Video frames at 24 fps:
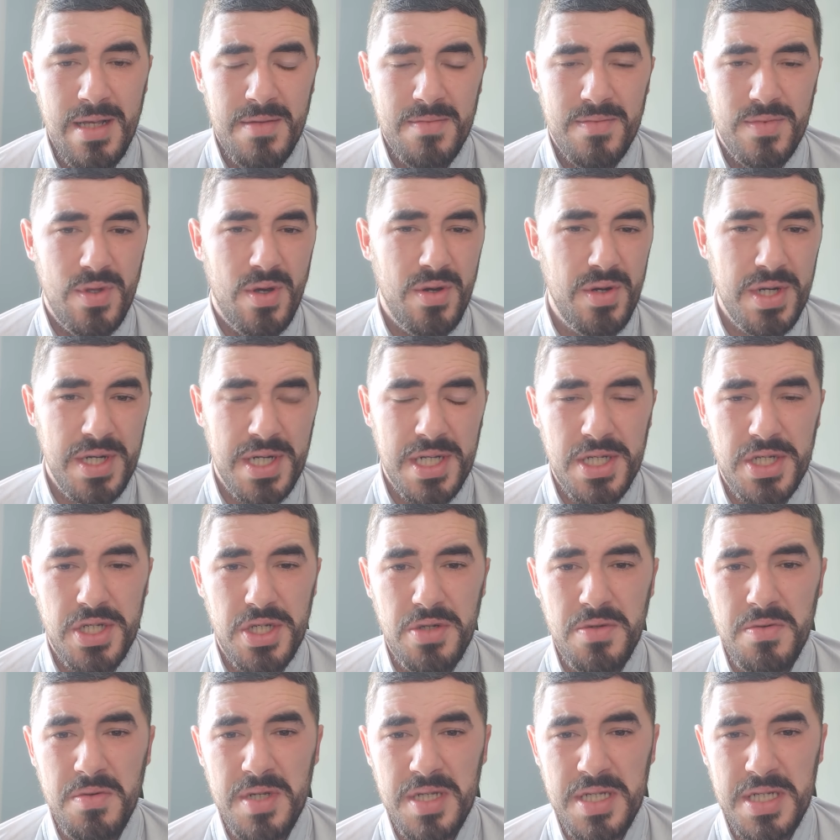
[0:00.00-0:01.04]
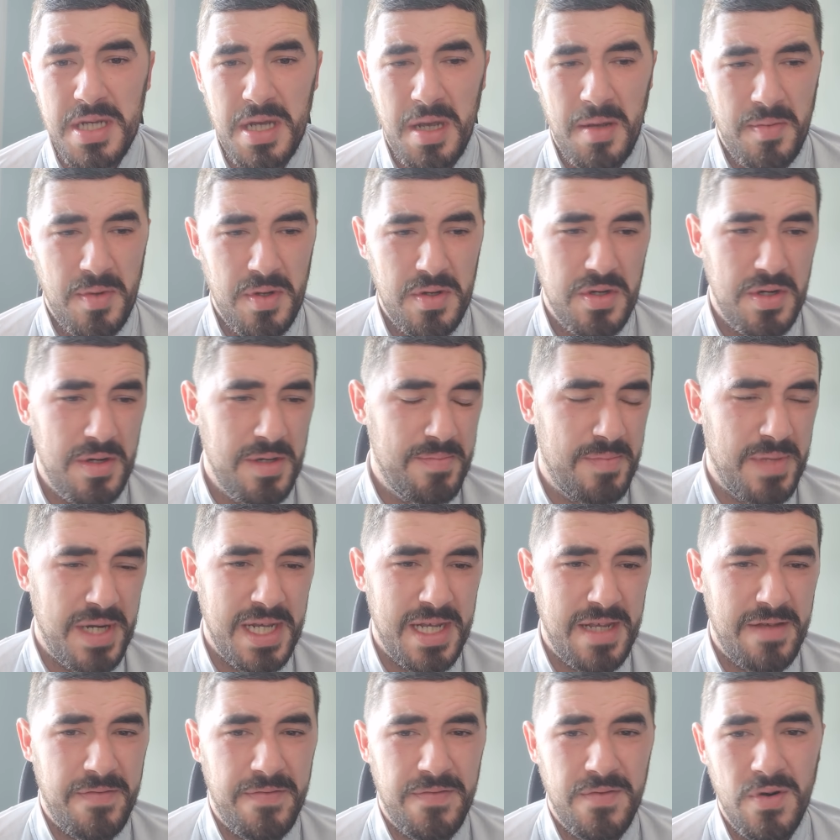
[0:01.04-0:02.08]
Not an issue with you, I'm not going to
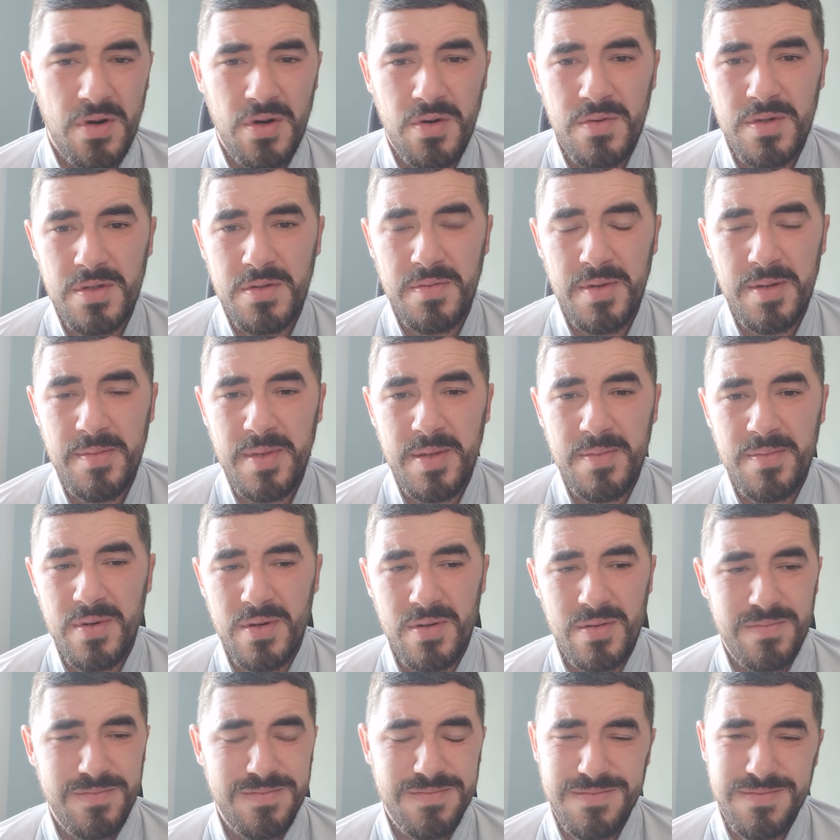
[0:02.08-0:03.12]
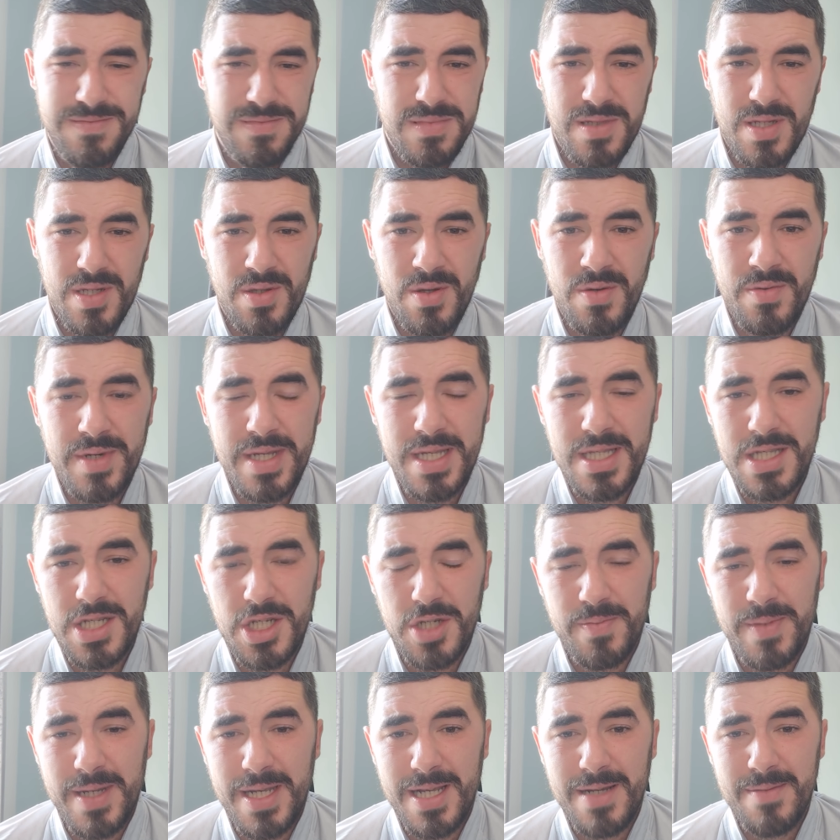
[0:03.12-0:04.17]
bring it forward with me, but there's no need to
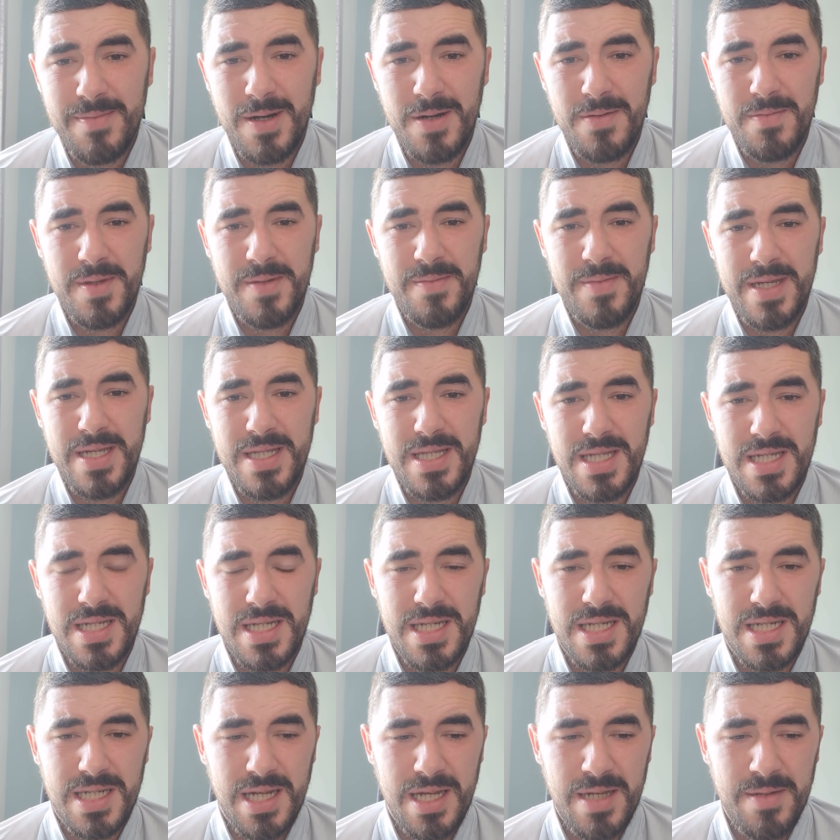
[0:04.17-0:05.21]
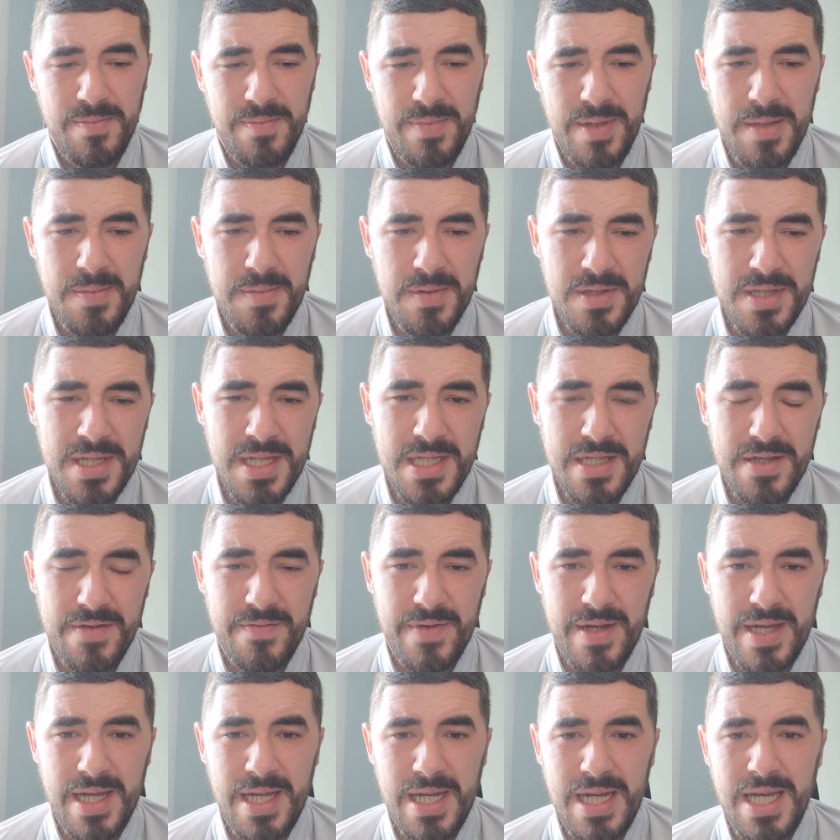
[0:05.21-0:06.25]
speak about me, mate. As I say, people need to
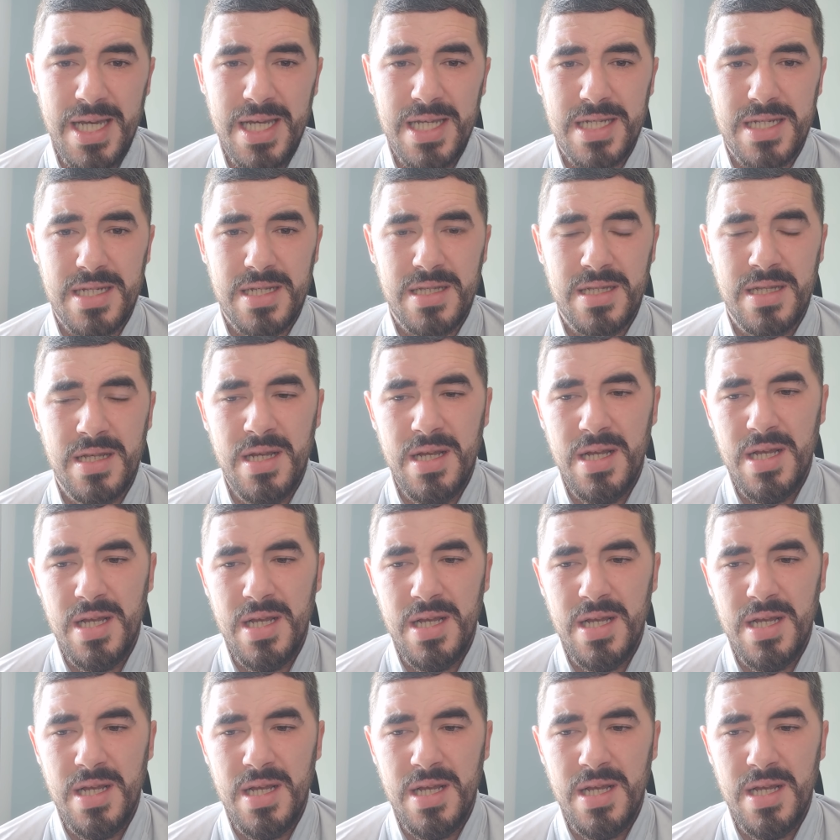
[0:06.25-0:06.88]
realise, and